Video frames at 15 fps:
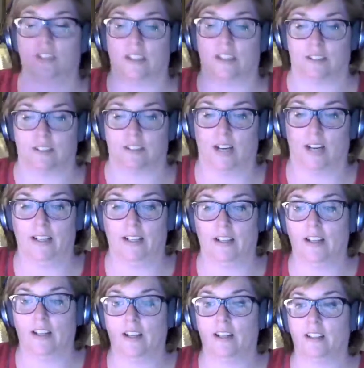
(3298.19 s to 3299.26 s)
right?
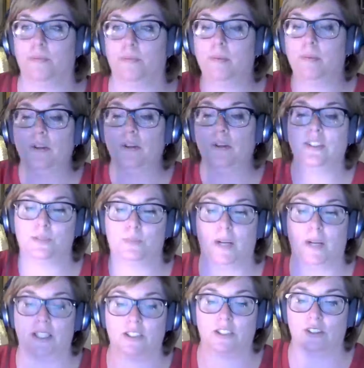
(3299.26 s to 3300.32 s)
The people who
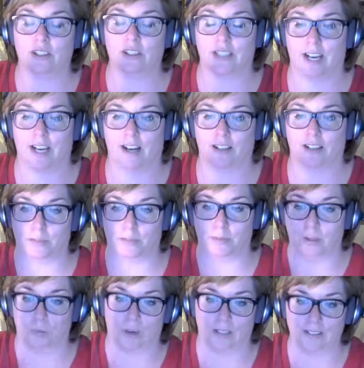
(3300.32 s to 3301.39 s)
expect your account to be
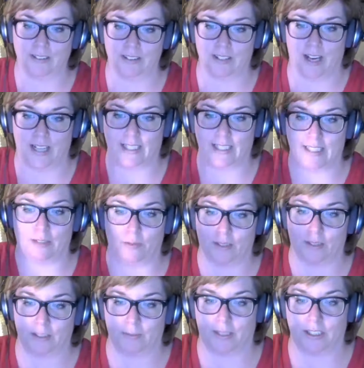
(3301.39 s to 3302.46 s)
one-sided and
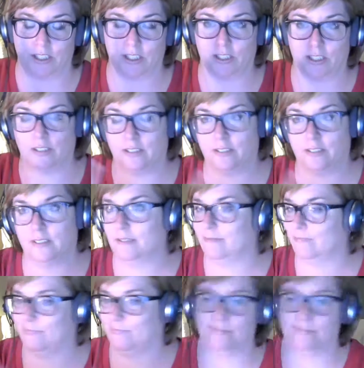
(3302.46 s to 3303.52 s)
one-dimensional,
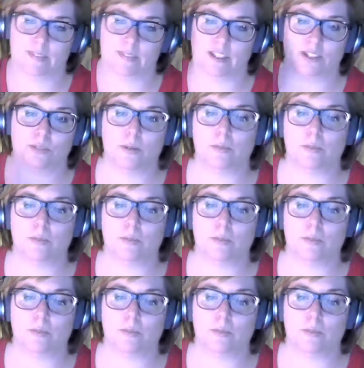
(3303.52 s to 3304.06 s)
those people